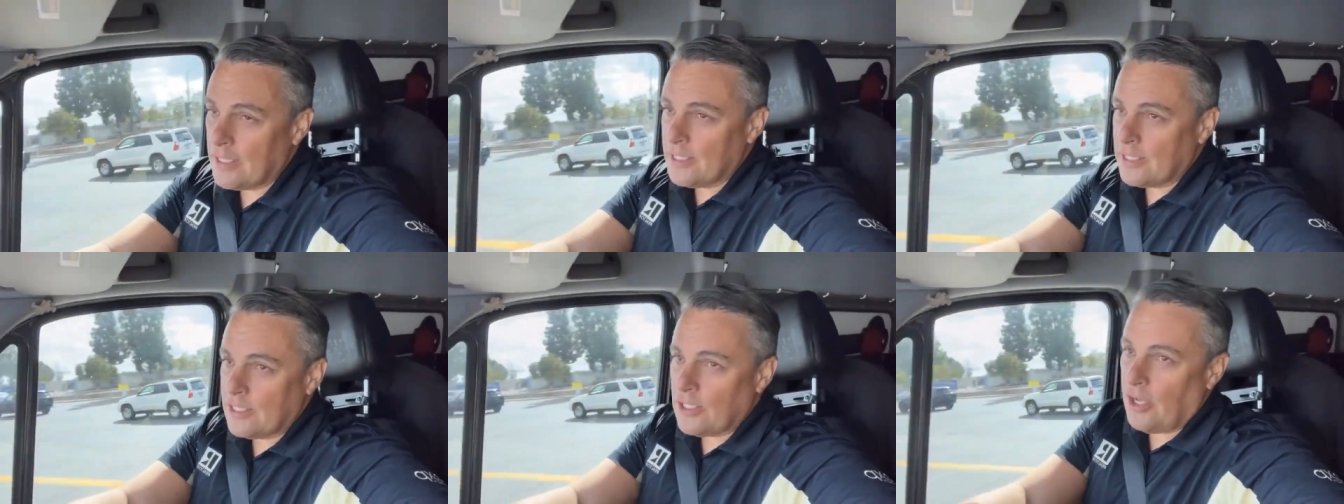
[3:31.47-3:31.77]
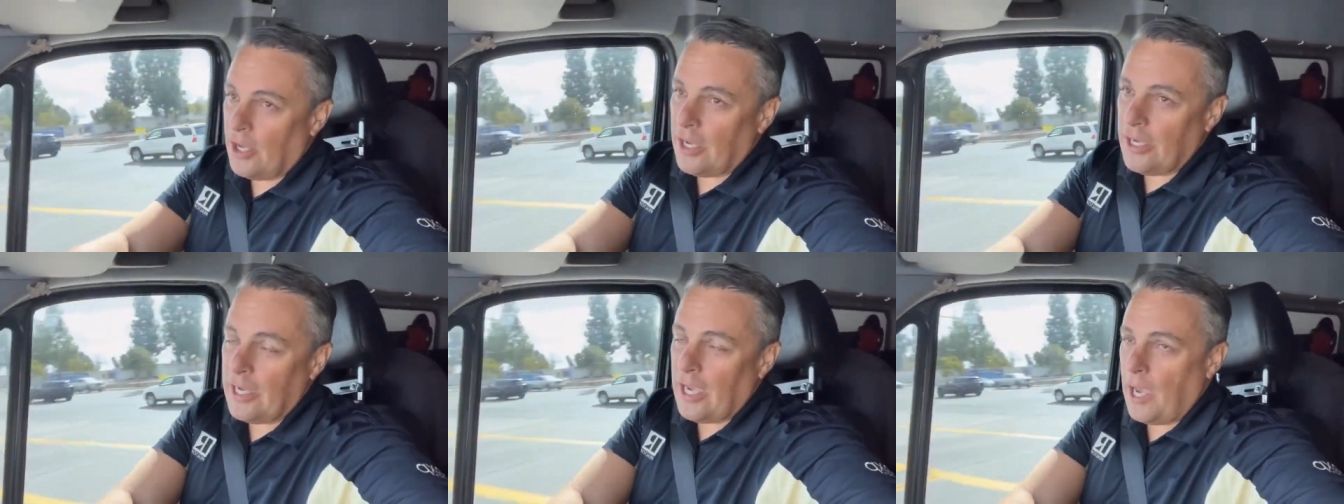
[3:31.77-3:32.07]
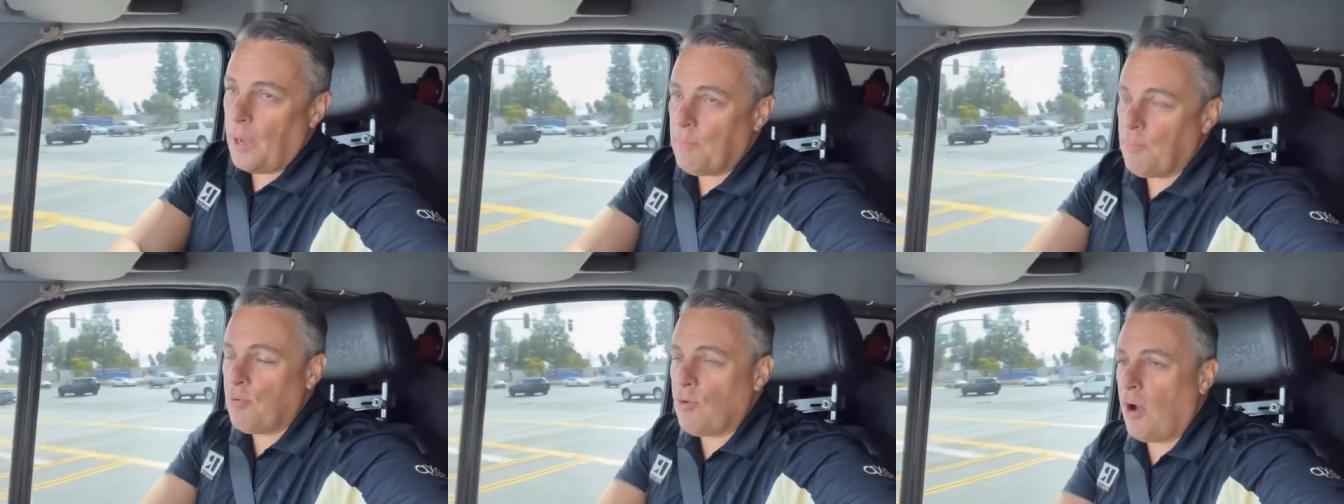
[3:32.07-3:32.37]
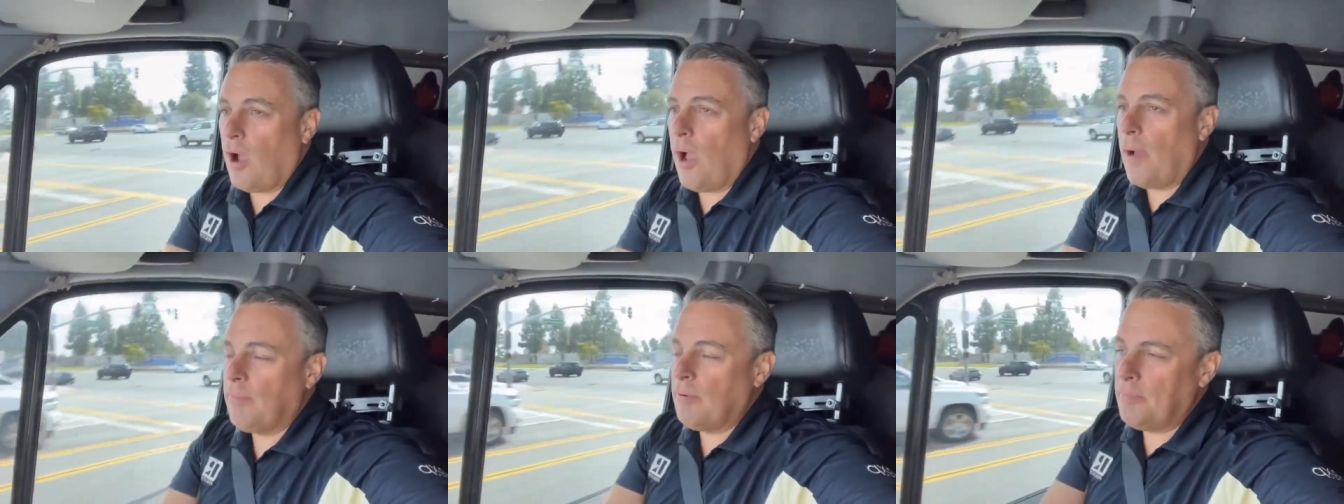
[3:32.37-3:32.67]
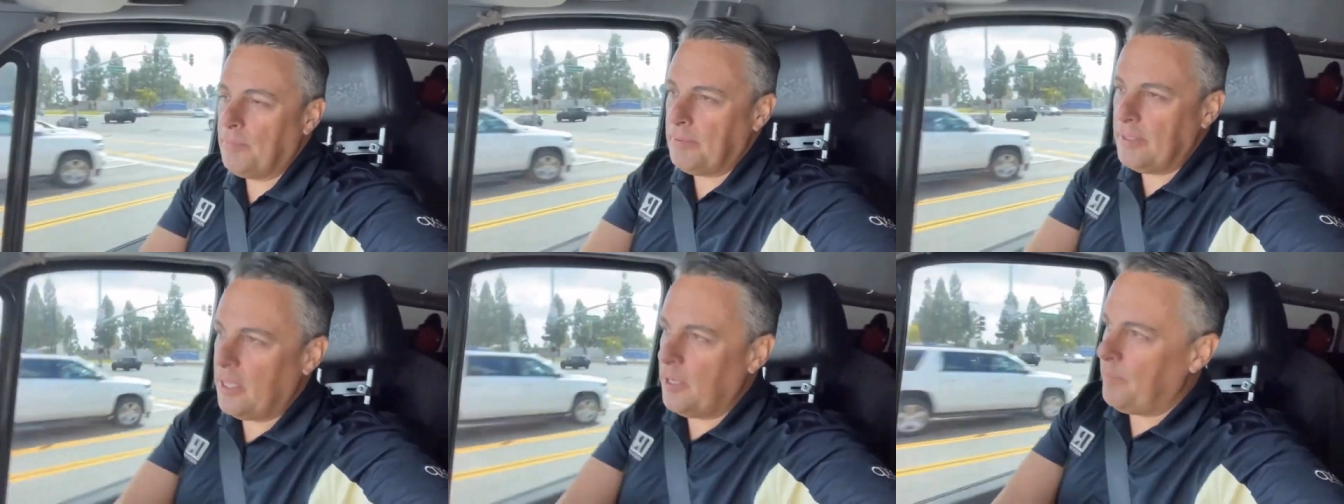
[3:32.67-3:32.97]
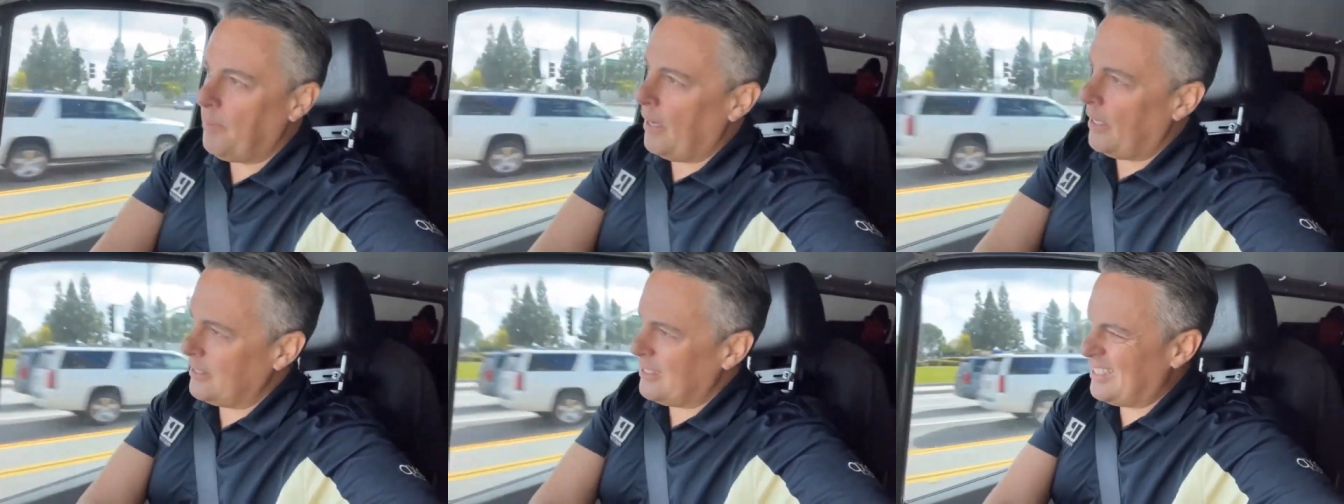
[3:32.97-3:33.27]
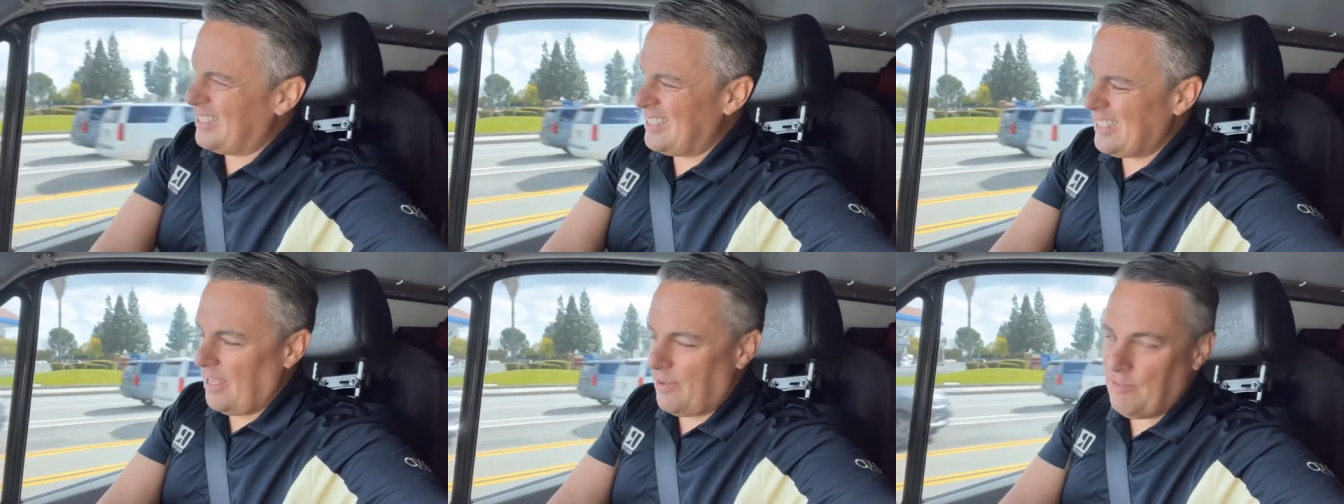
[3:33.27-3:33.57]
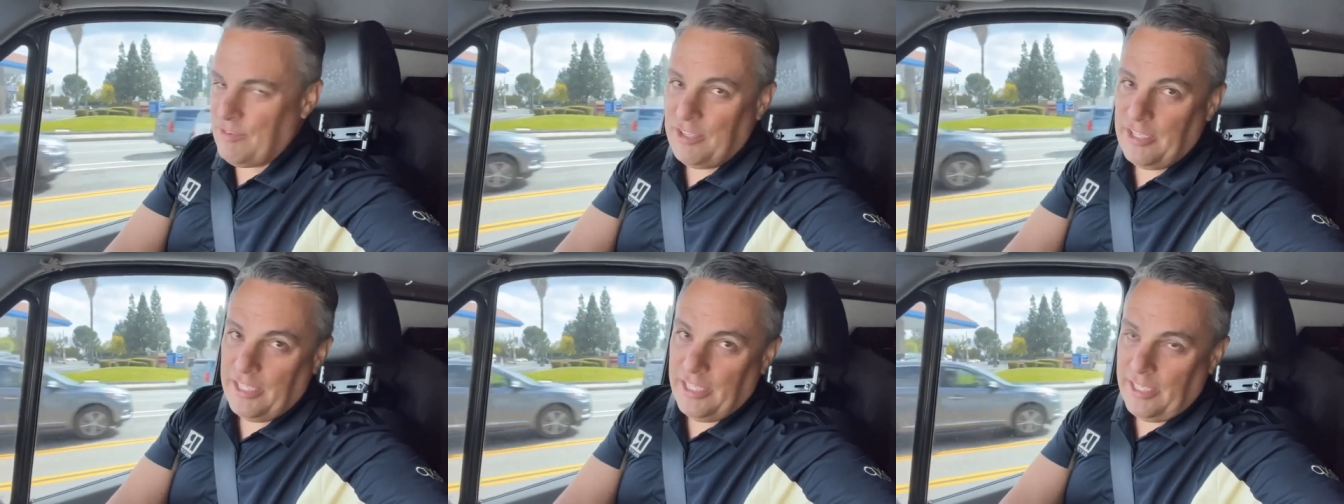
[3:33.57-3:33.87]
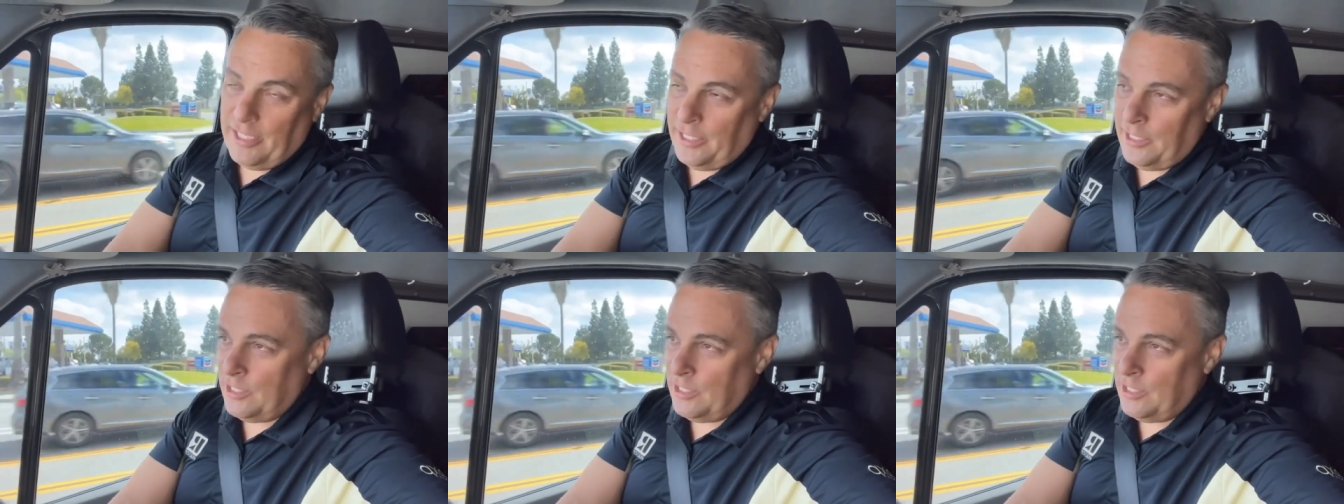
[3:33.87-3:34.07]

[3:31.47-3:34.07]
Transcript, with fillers: So I got probably about 70